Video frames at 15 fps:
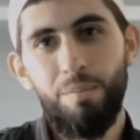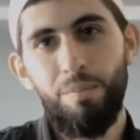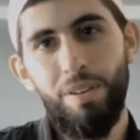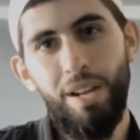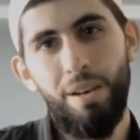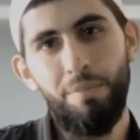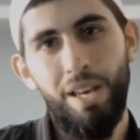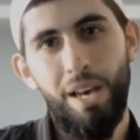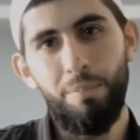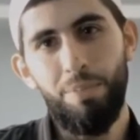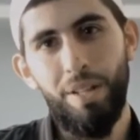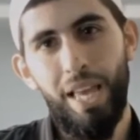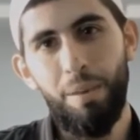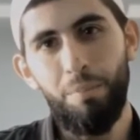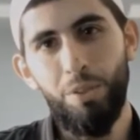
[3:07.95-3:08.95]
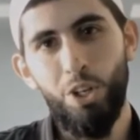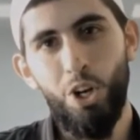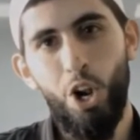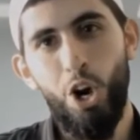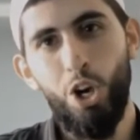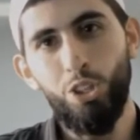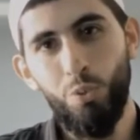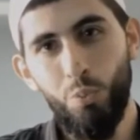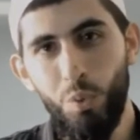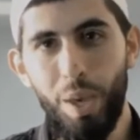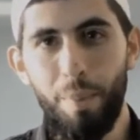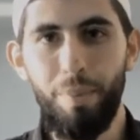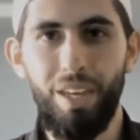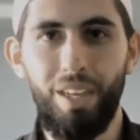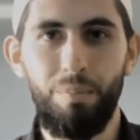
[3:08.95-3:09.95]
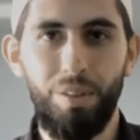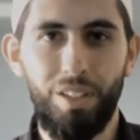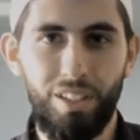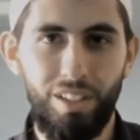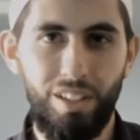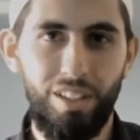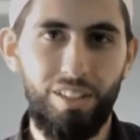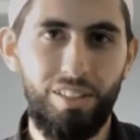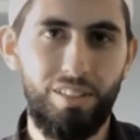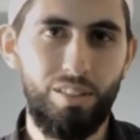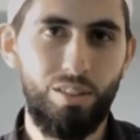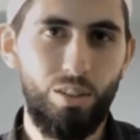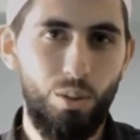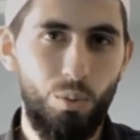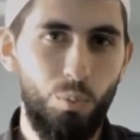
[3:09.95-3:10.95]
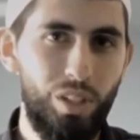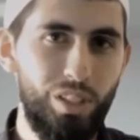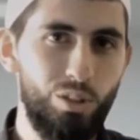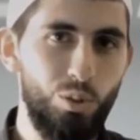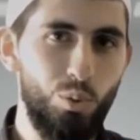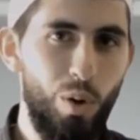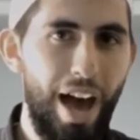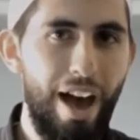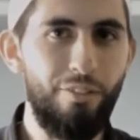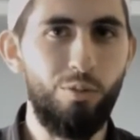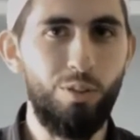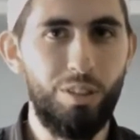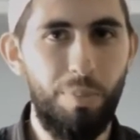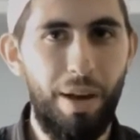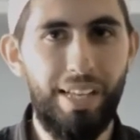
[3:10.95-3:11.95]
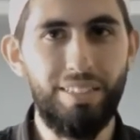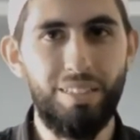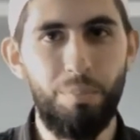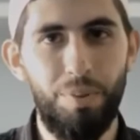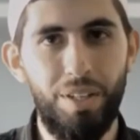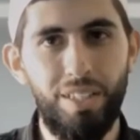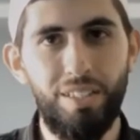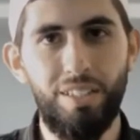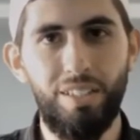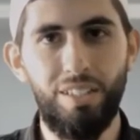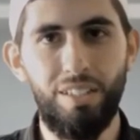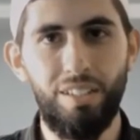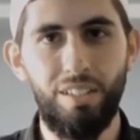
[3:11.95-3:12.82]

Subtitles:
But I'm not blaming it on the women, because we too have responsibility.